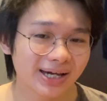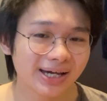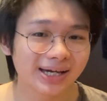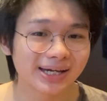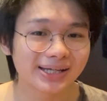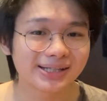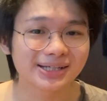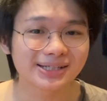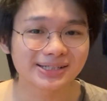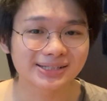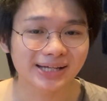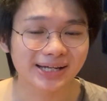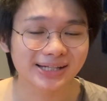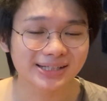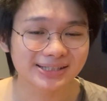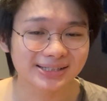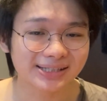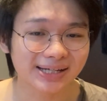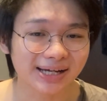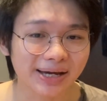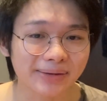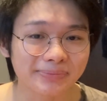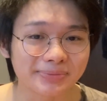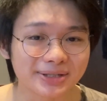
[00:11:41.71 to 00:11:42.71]
in the sense
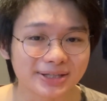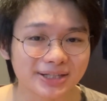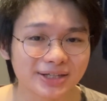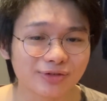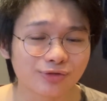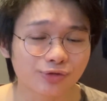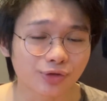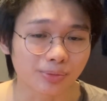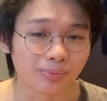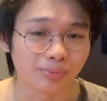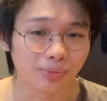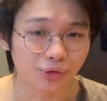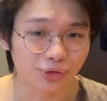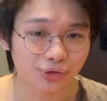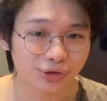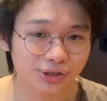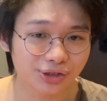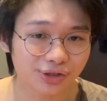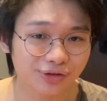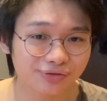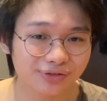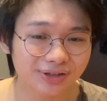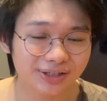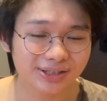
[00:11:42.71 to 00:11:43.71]
that I believe for most
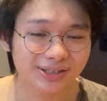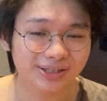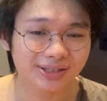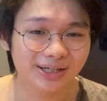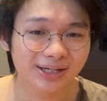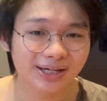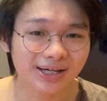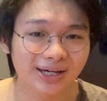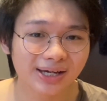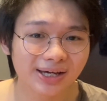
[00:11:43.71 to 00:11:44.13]
of us,